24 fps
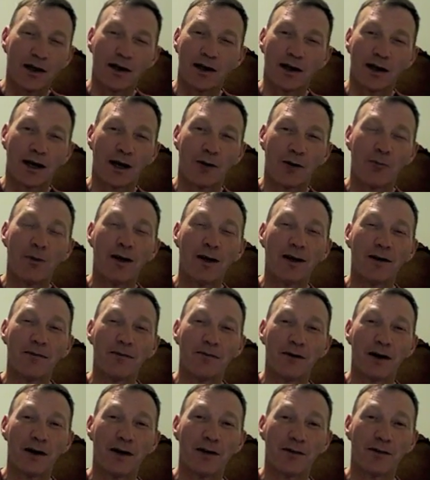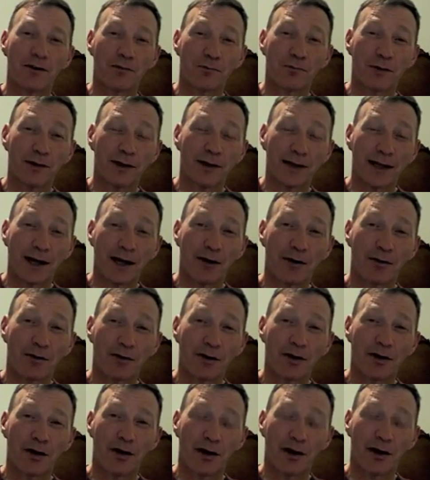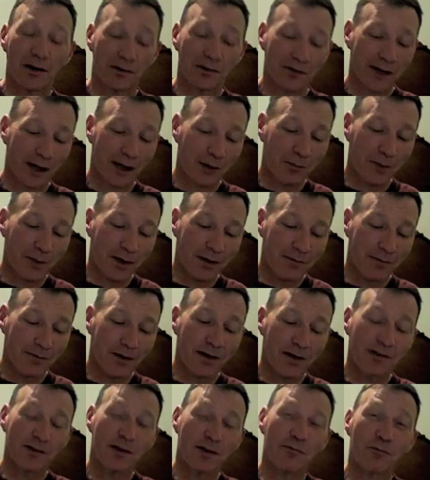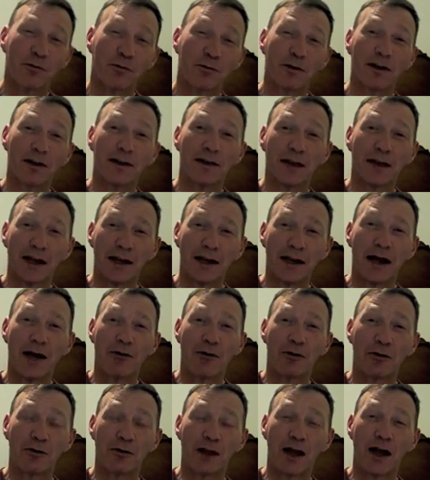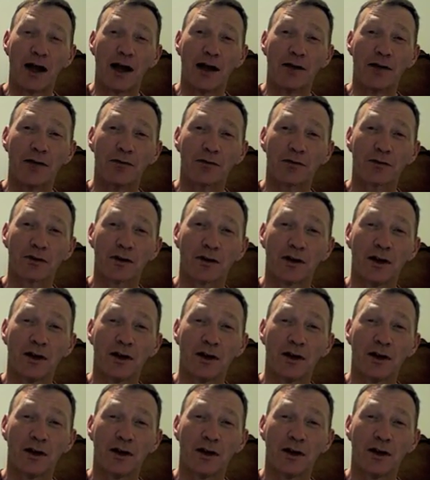How many of us have really counted the cost? How many of us have really laid down our lives?